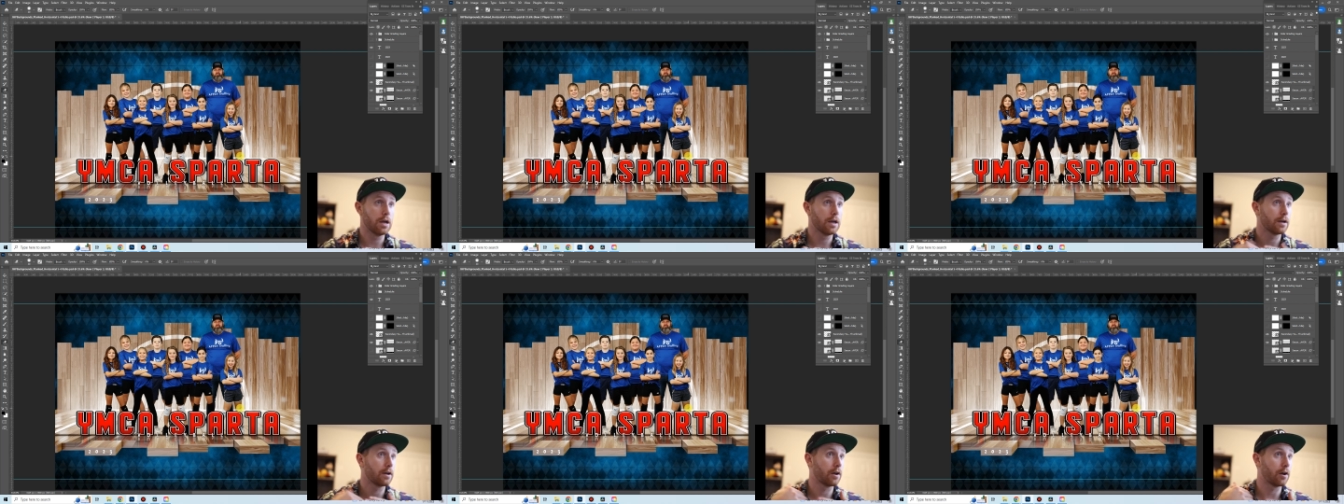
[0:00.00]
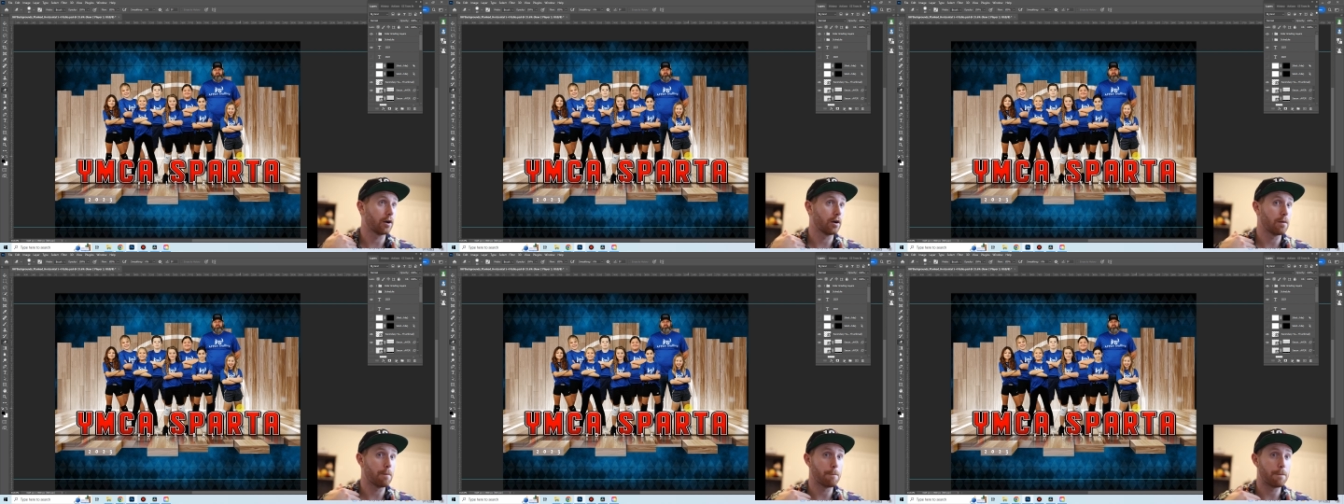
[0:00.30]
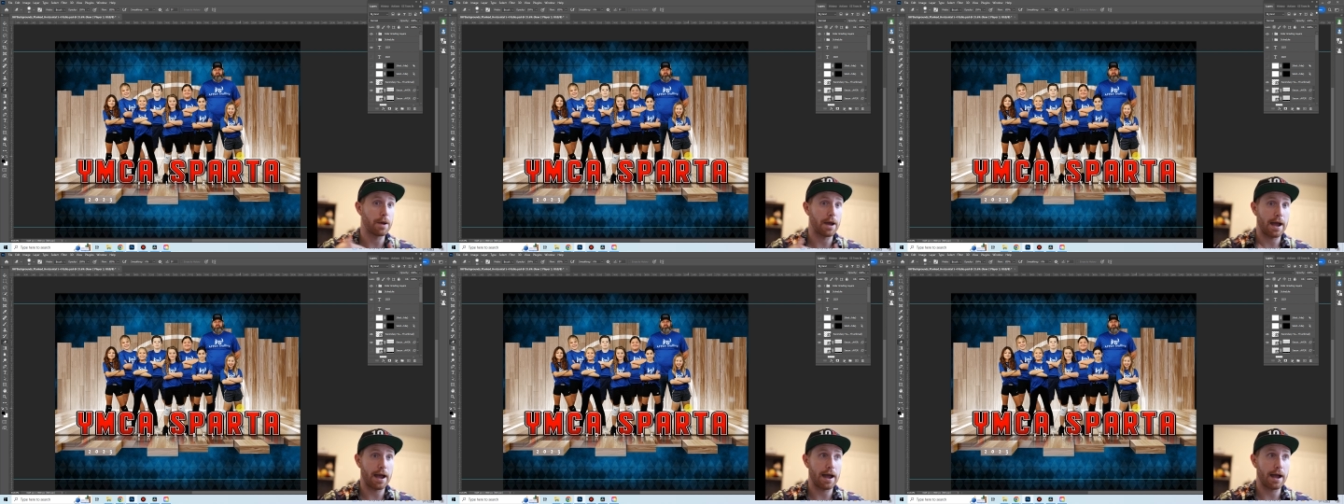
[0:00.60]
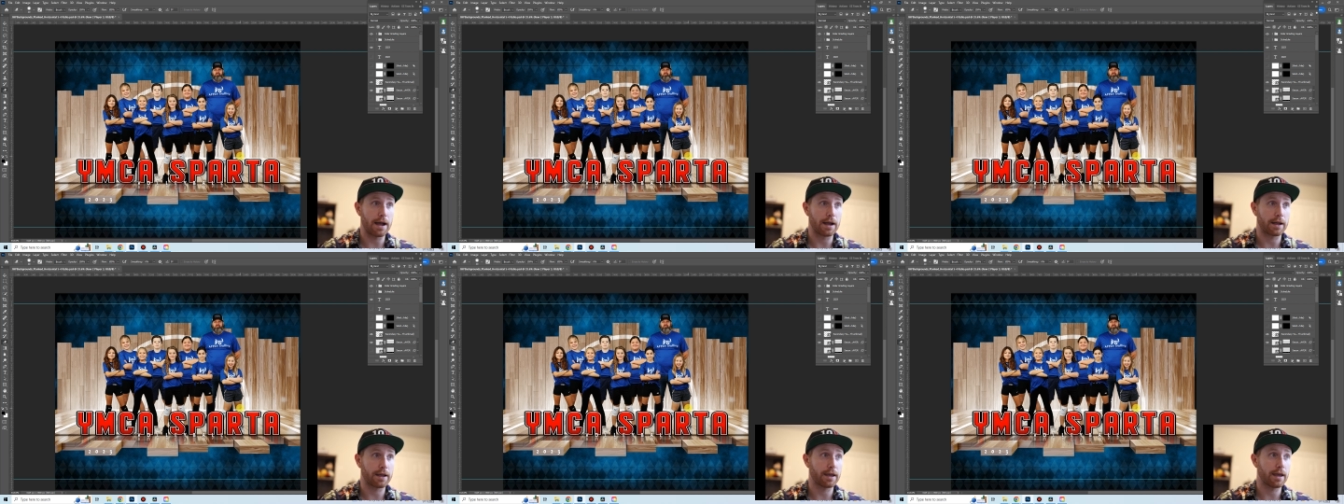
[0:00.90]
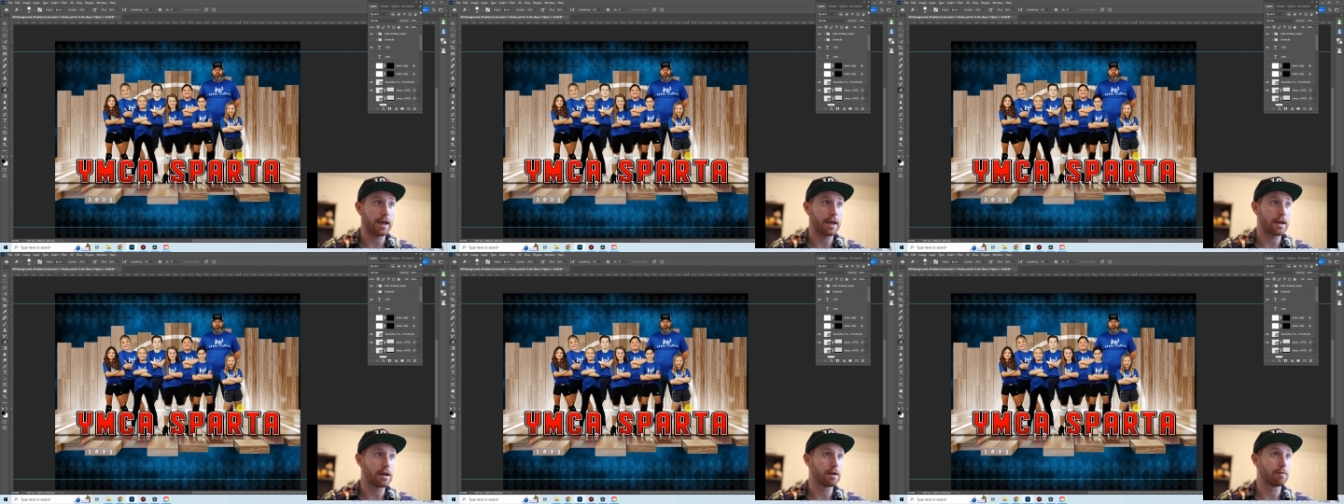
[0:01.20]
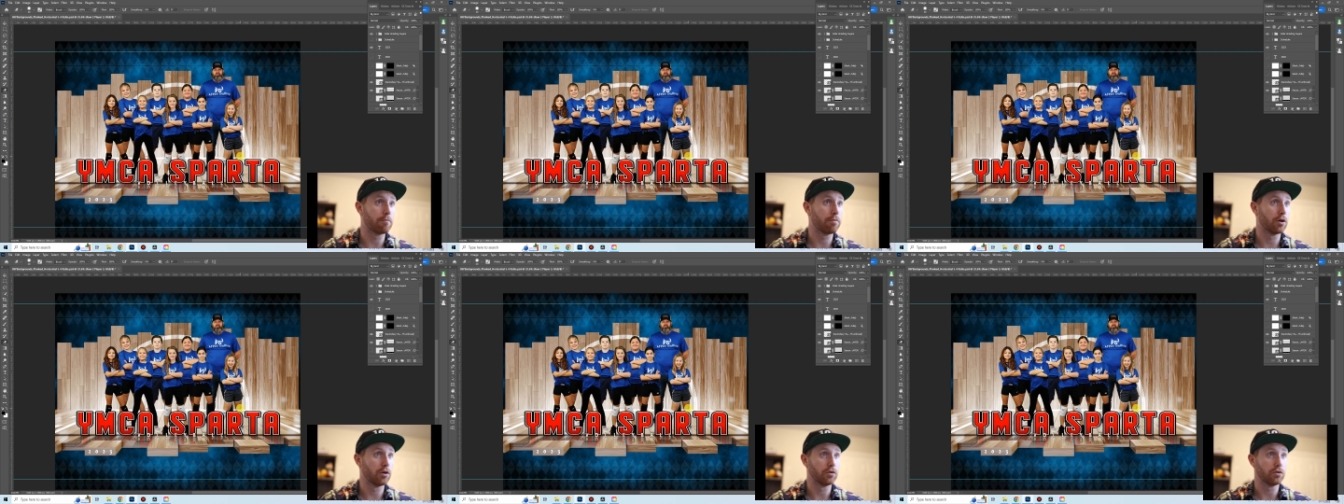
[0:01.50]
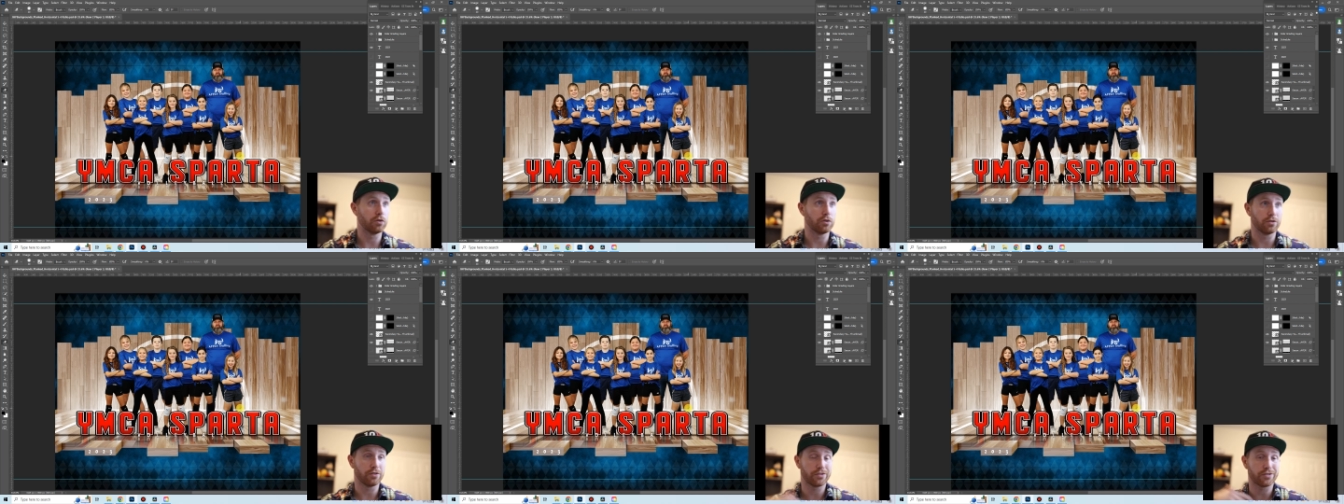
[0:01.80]
come back and
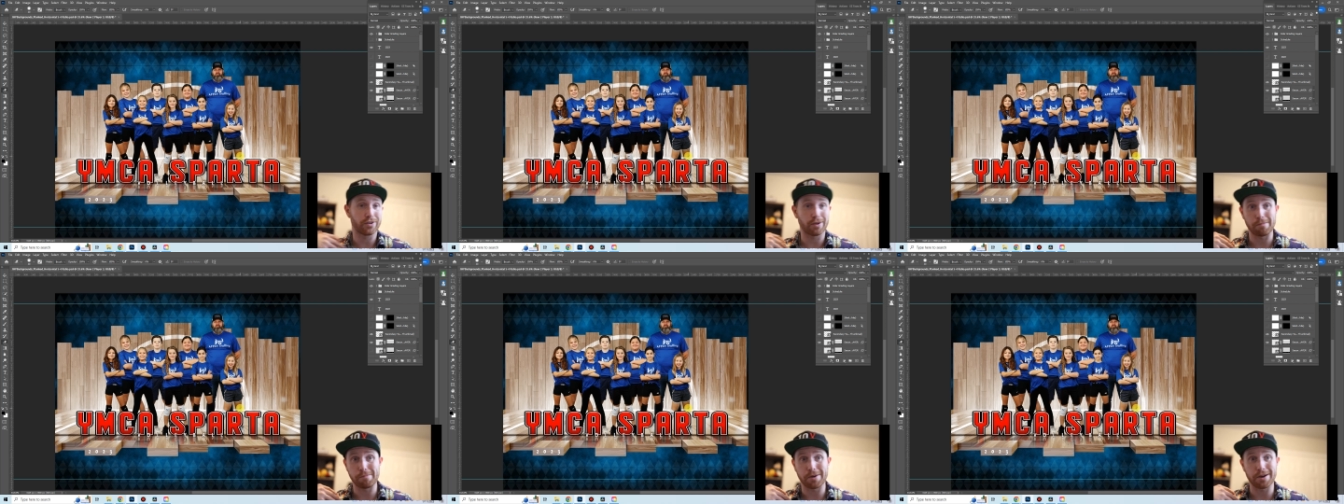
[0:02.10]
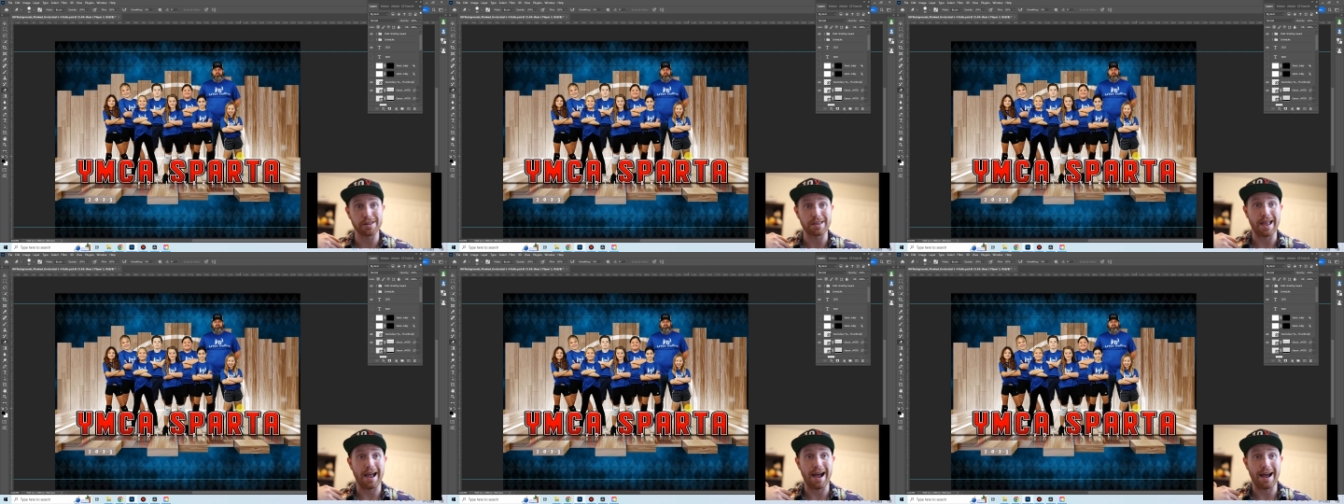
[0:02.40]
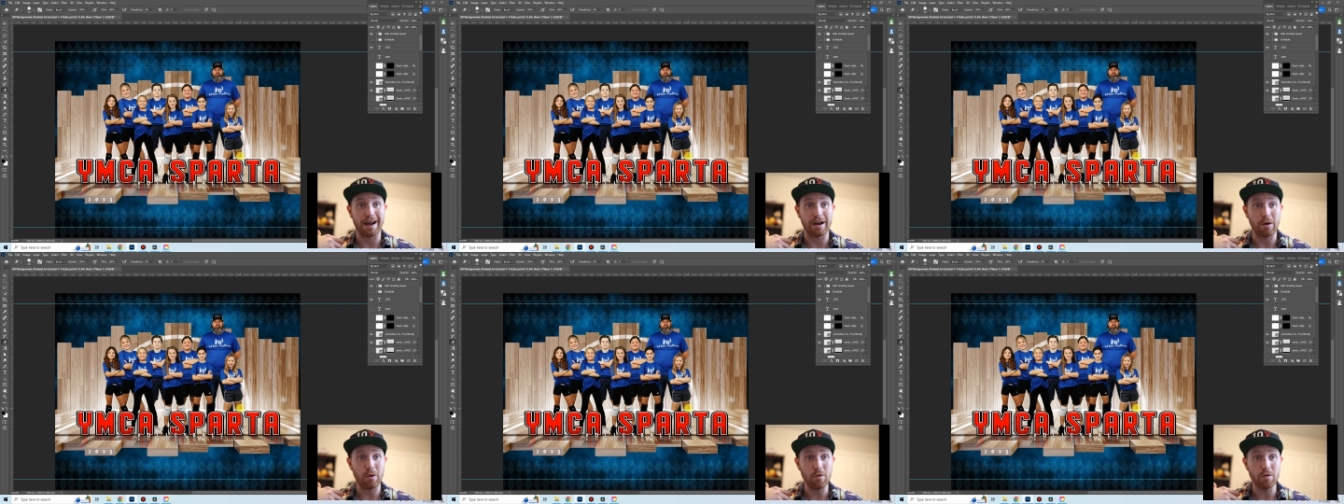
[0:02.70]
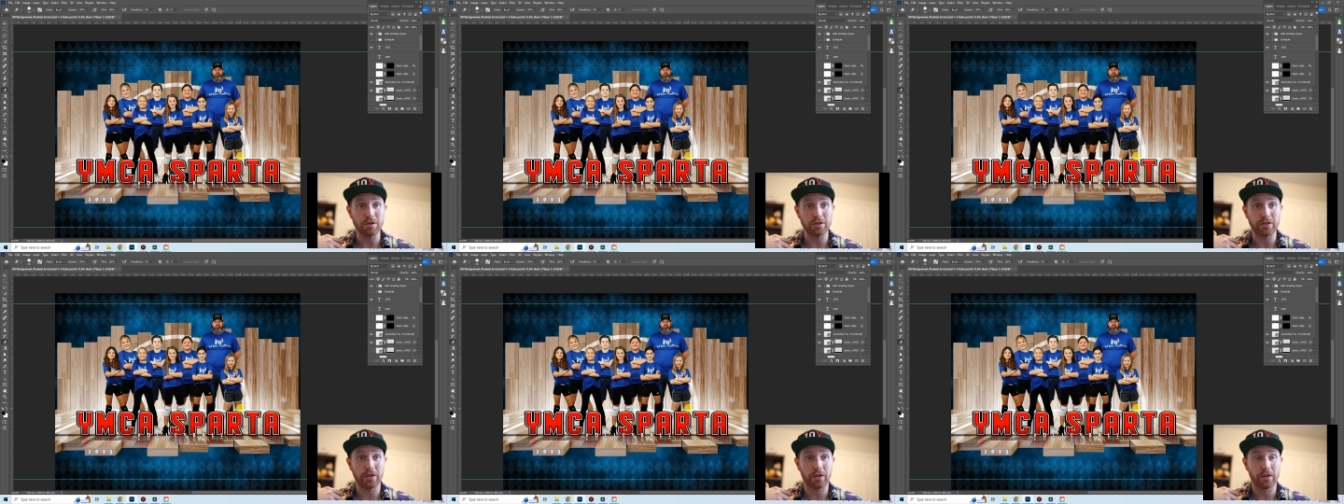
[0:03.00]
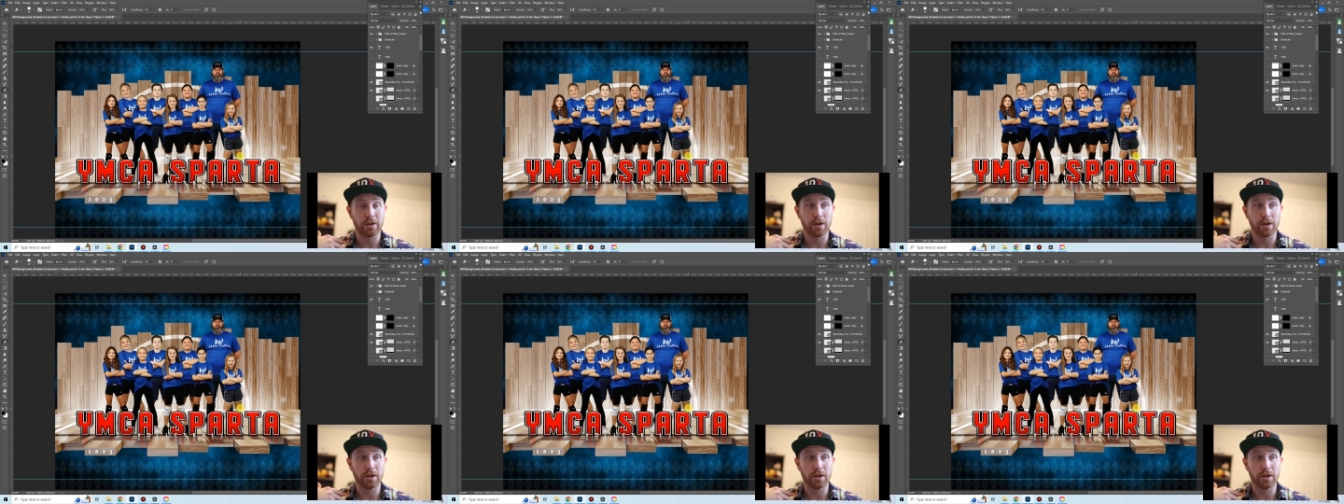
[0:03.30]
pull somebody out